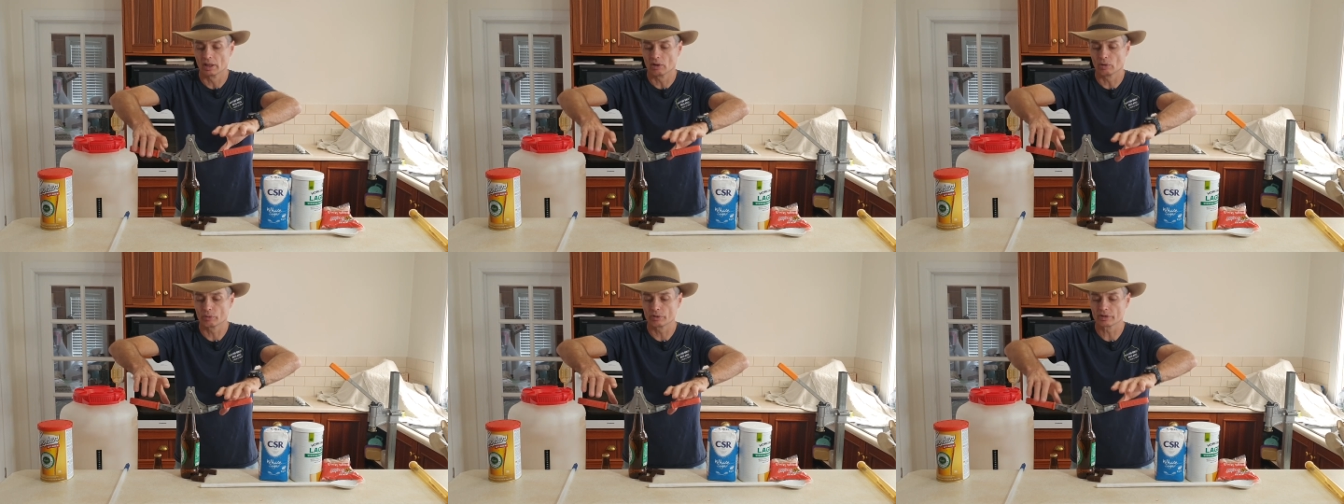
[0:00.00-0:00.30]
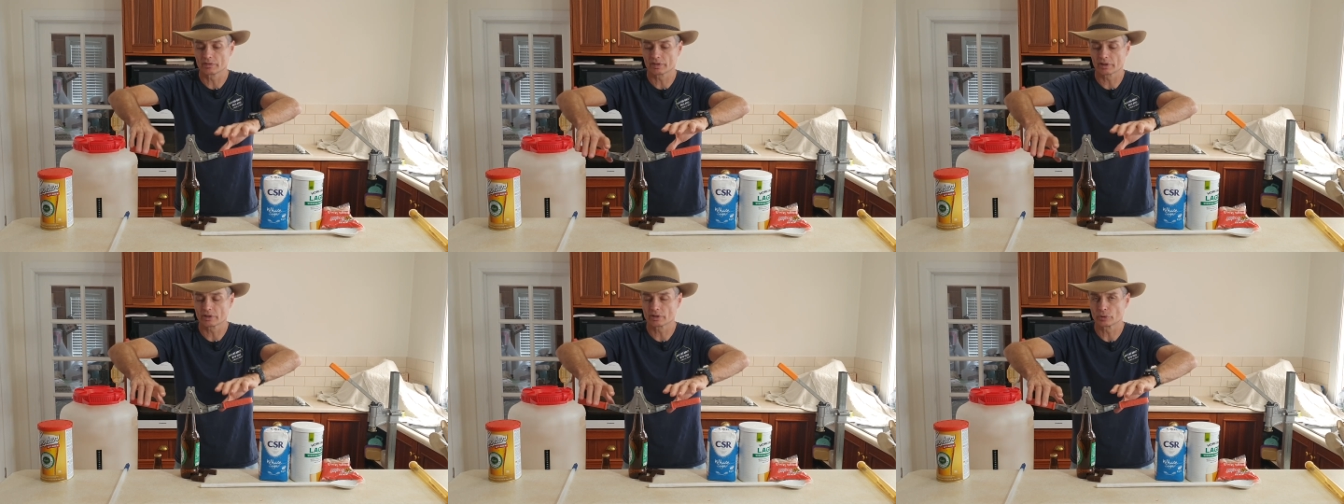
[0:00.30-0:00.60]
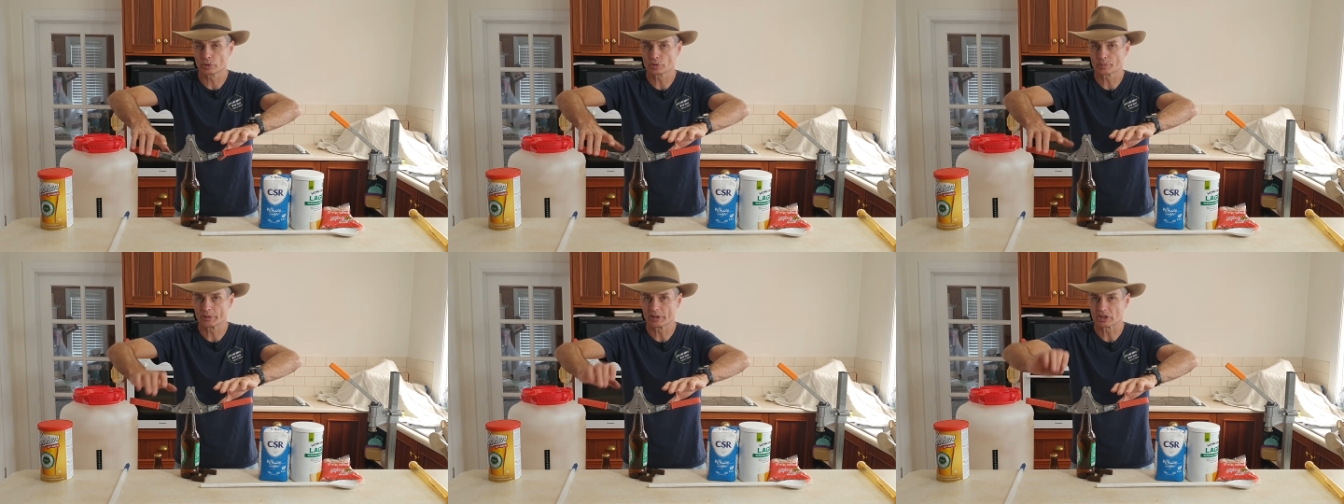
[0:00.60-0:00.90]
all you've got to
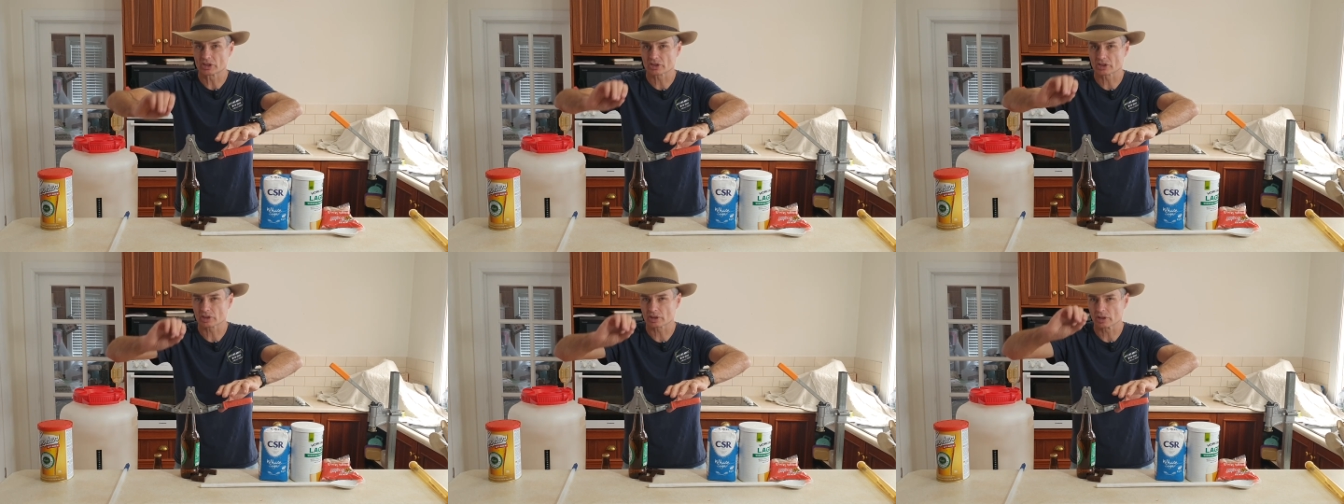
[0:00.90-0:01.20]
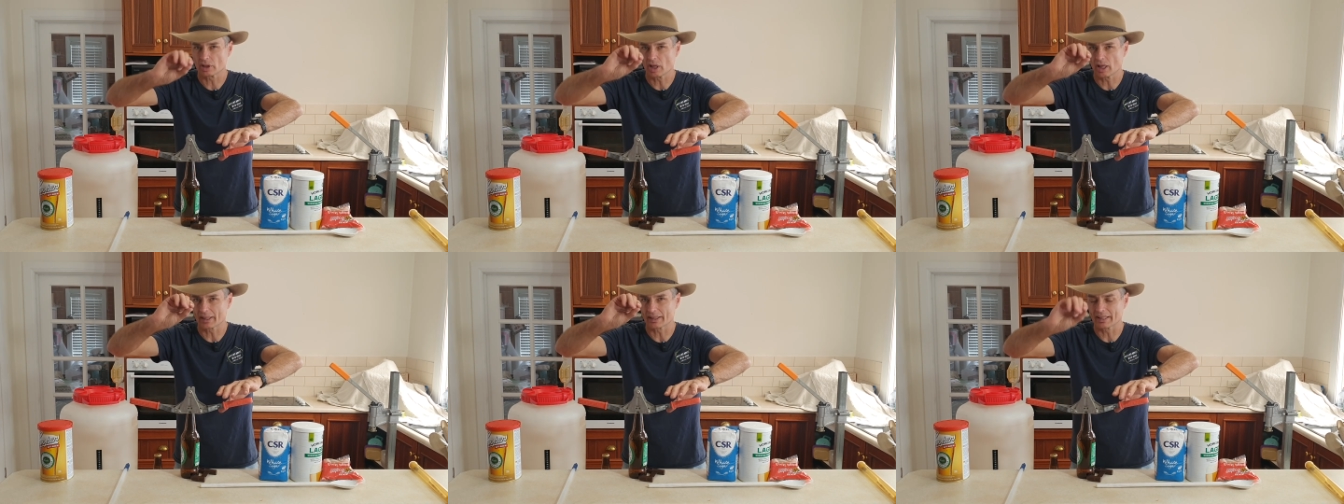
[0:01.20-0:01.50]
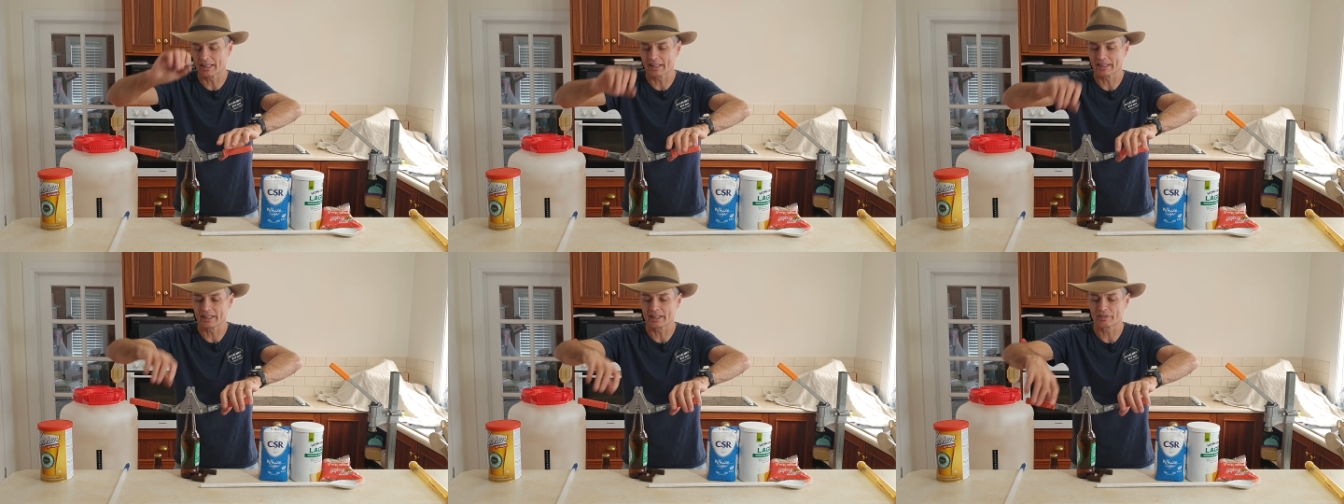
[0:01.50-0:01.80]
do is be
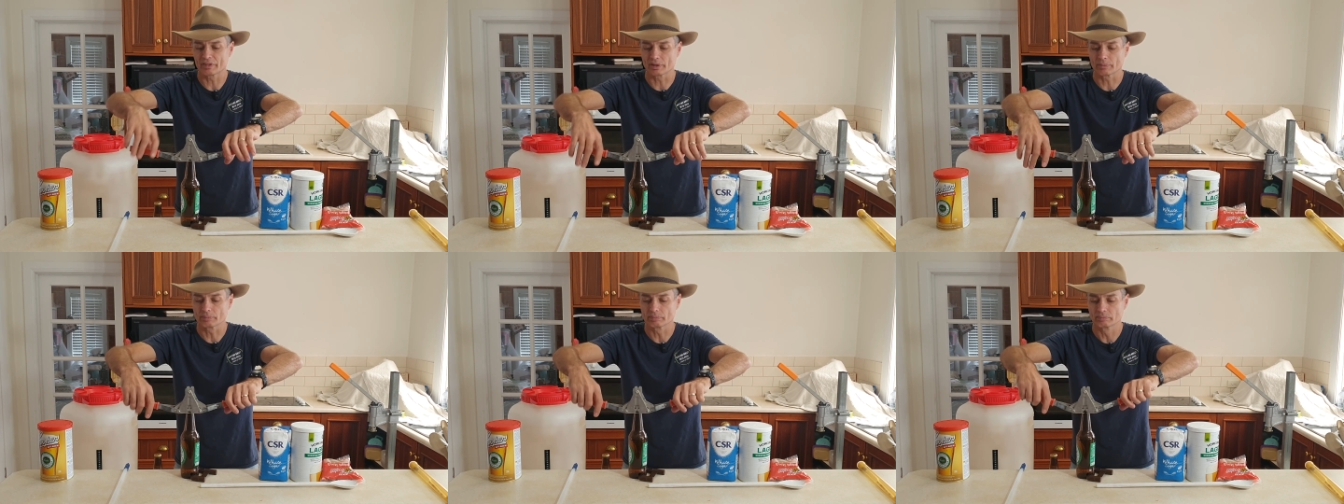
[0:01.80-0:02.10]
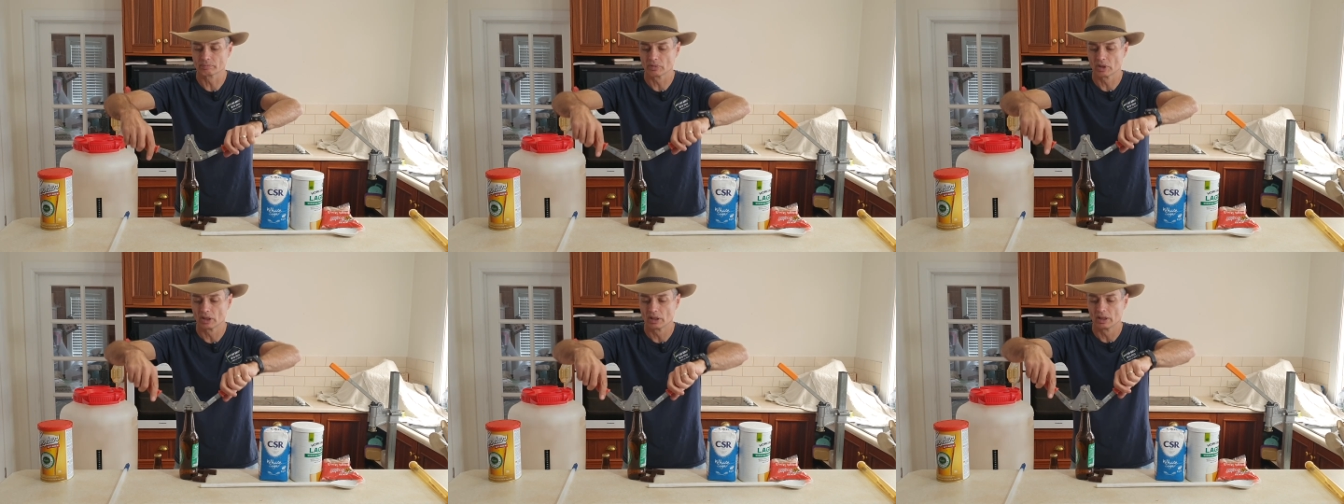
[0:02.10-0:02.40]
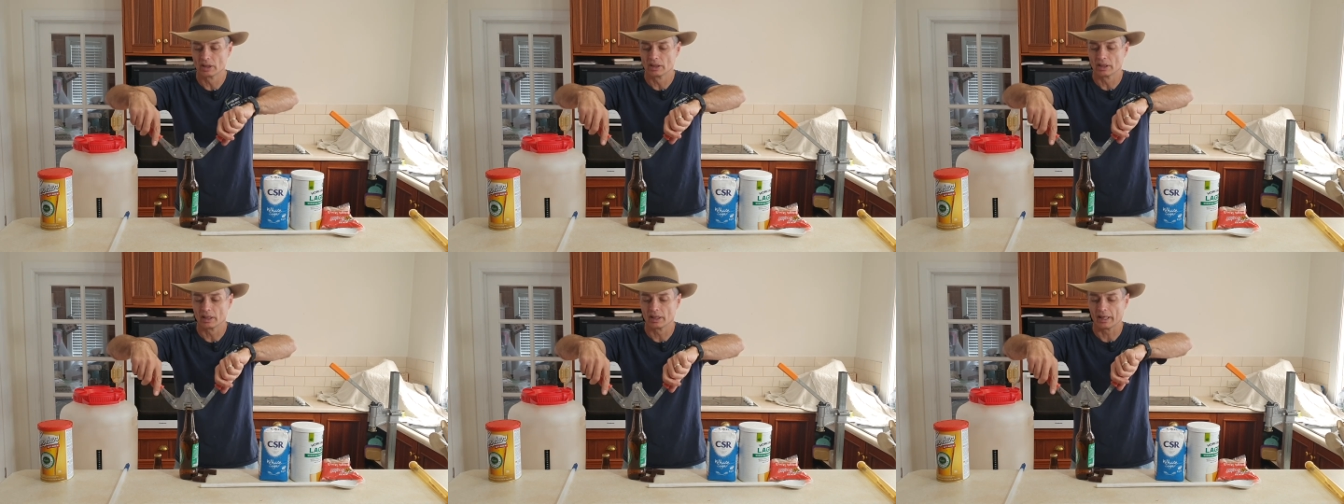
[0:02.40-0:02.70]
slightly uneven,
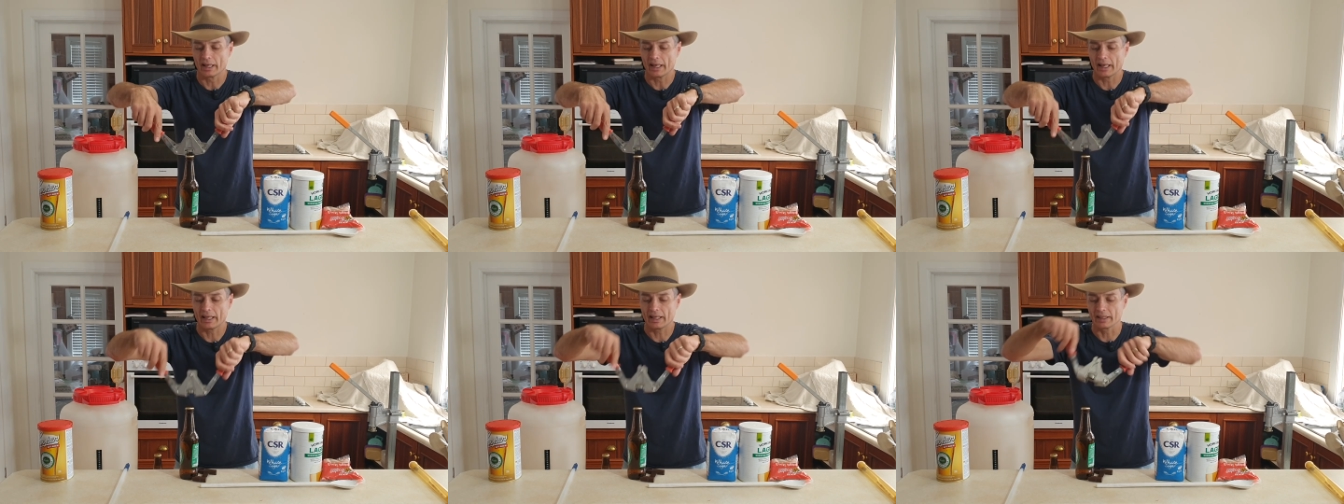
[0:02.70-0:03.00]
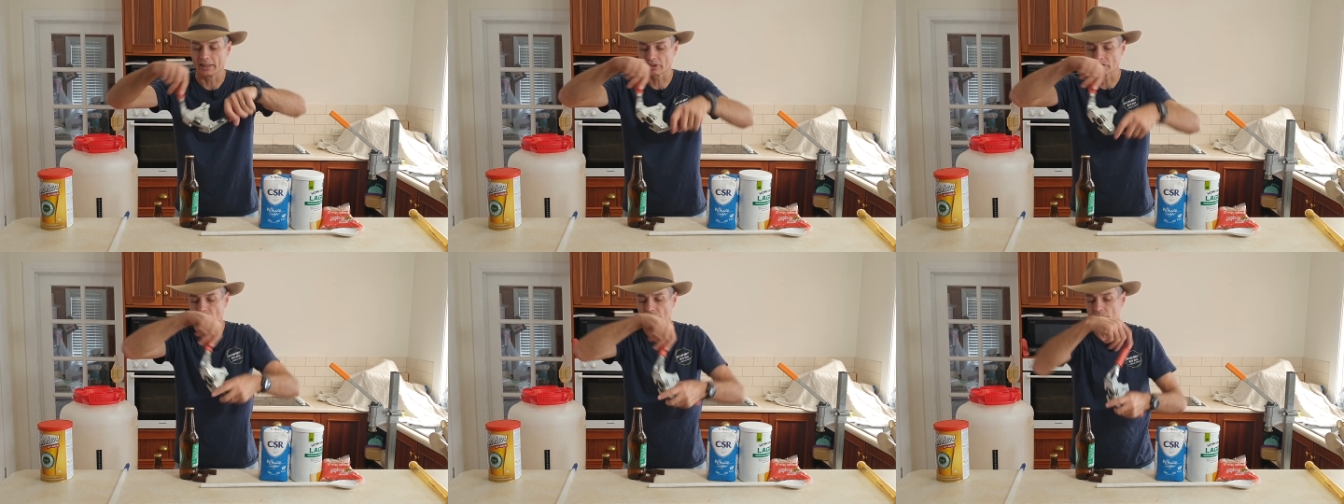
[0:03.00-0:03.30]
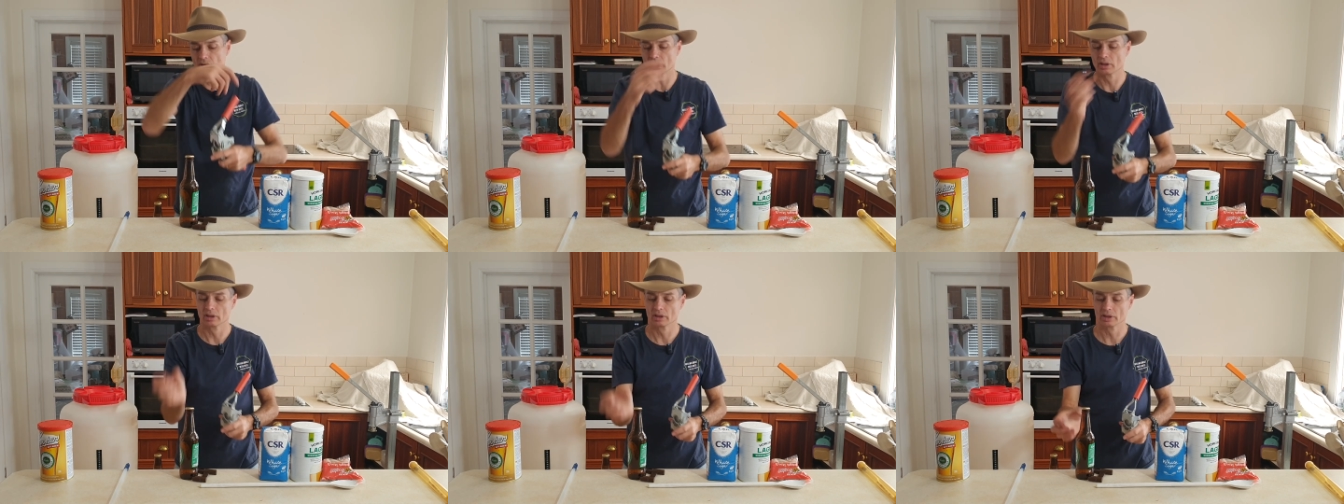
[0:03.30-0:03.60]
and
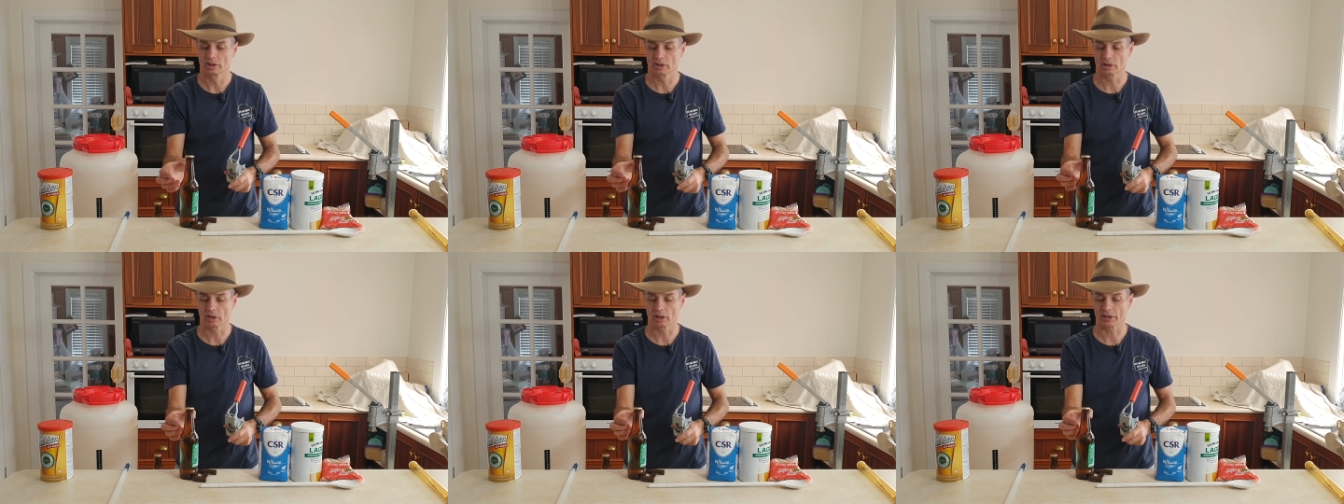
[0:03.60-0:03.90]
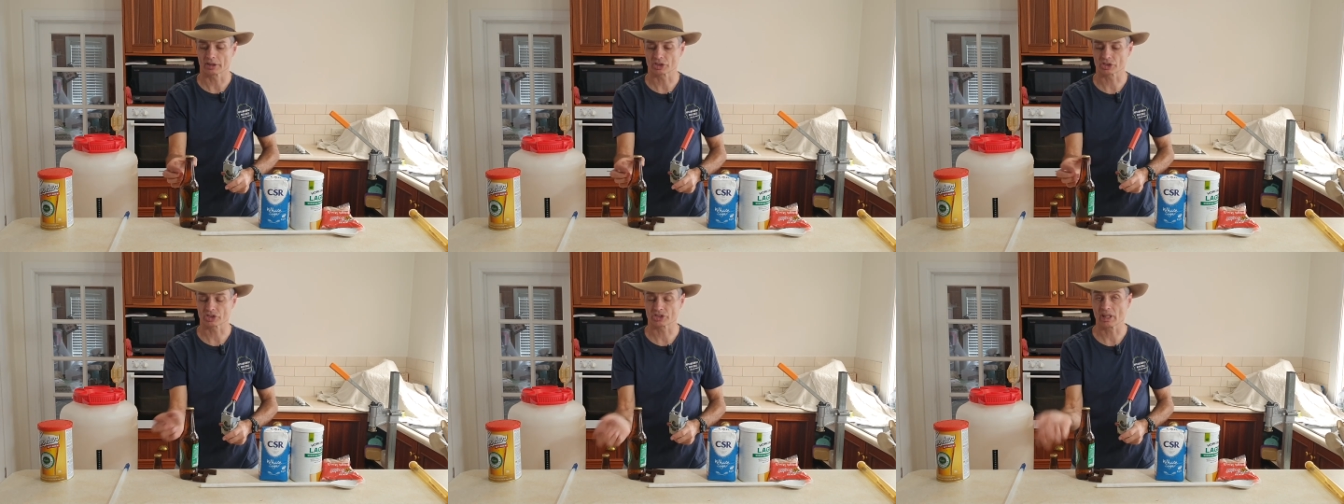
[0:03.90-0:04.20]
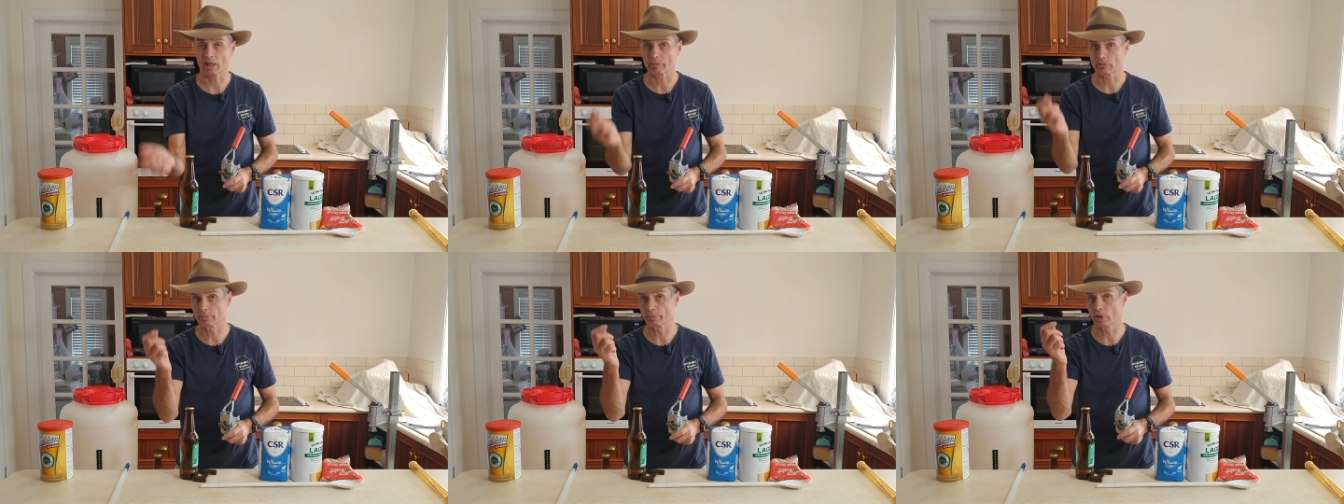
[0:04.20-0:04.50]
you'll either snap